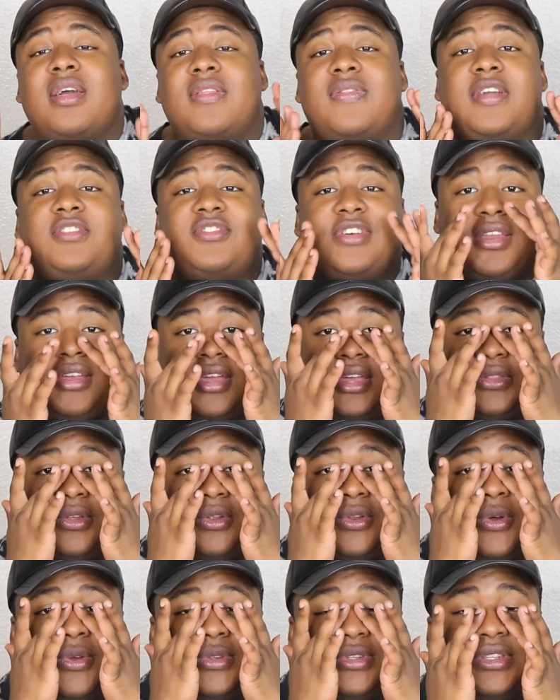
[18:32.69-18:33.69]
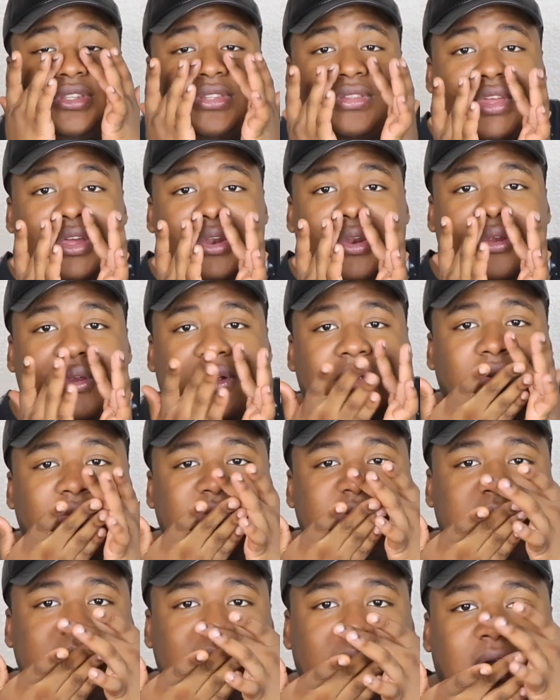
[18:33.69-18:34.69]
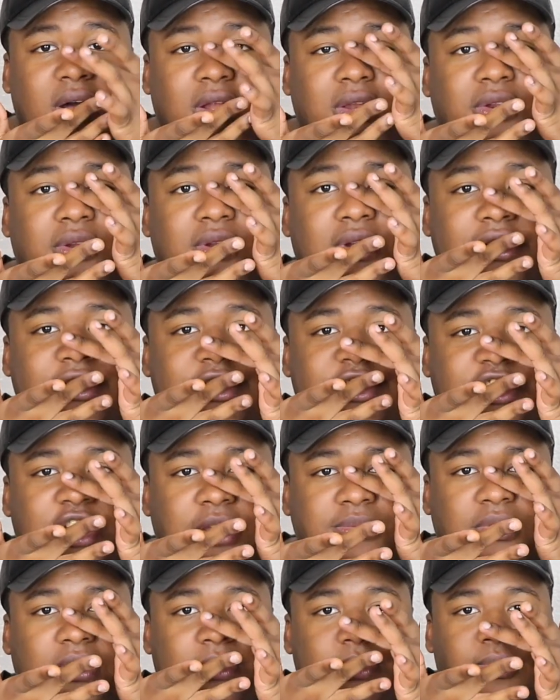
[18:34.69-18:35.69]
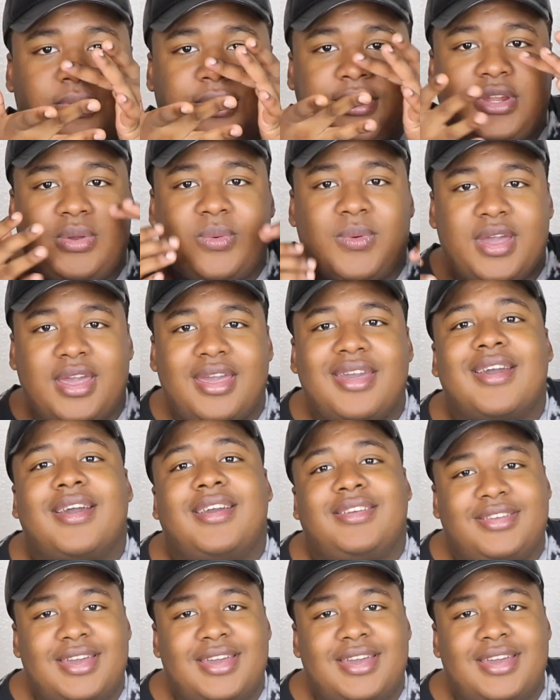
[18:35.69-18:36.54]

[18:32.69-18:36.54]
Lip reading: they try to get their nose thinner, smaller, and shaped in a pointy way.